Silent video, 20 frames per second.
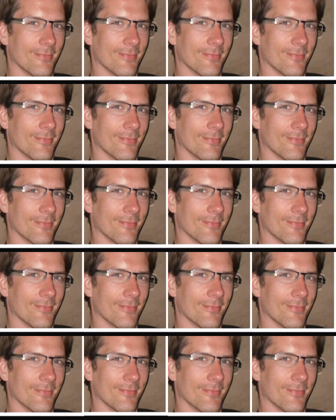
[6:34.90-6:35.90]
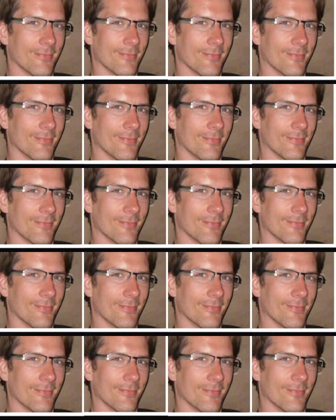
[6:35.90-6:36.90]

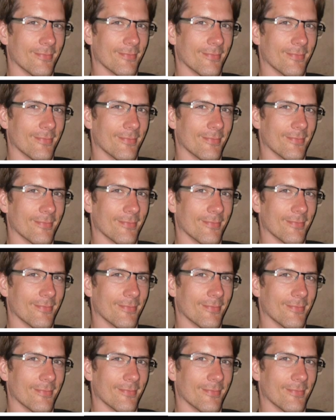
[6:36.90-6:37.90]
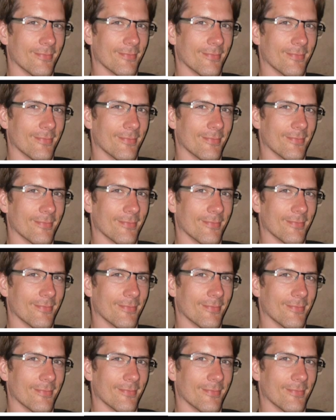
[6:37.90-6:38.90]

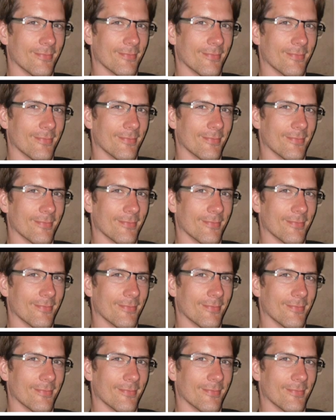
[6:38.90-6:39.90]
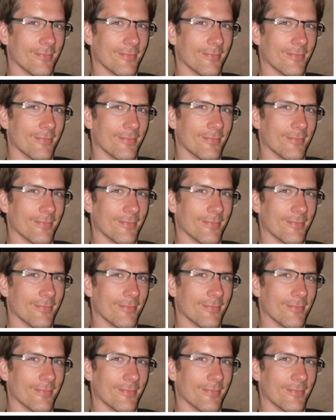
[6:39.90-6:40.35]
This is a still picture; no speech is visible.